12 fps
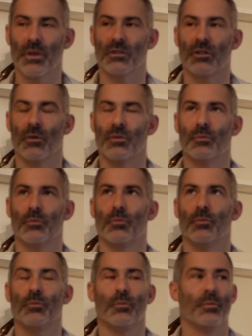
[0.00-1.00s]
I was
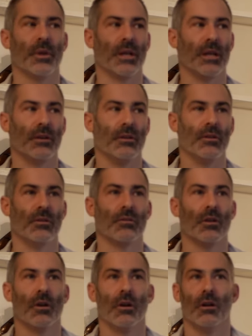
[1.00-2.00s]
being
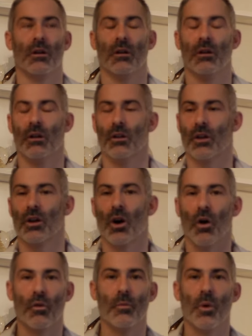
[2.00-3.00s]
like
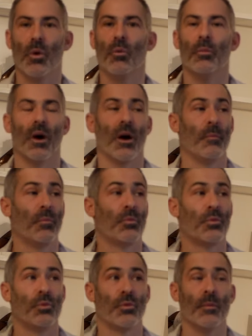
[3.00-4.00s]
horrible, but
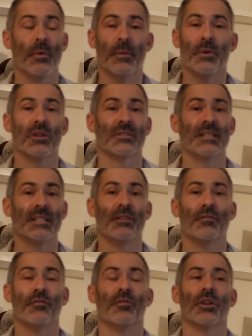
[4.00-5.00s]
probably because I
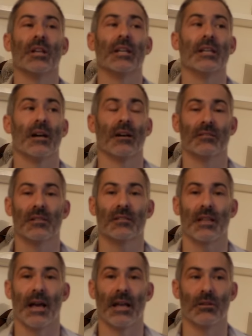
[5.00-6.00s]
didn't fully
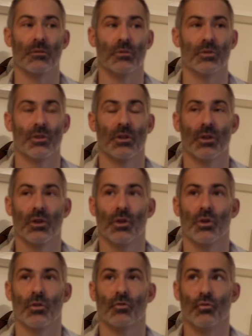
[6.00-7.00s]
understand
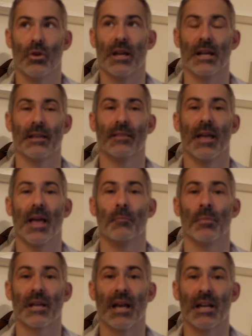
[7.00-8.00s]
really the
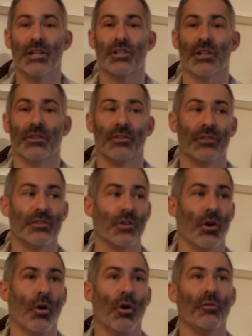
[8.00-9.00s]
implications
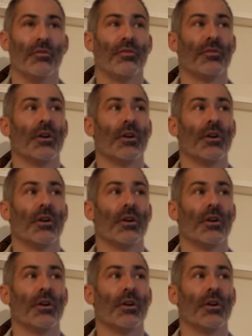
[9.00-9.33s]
of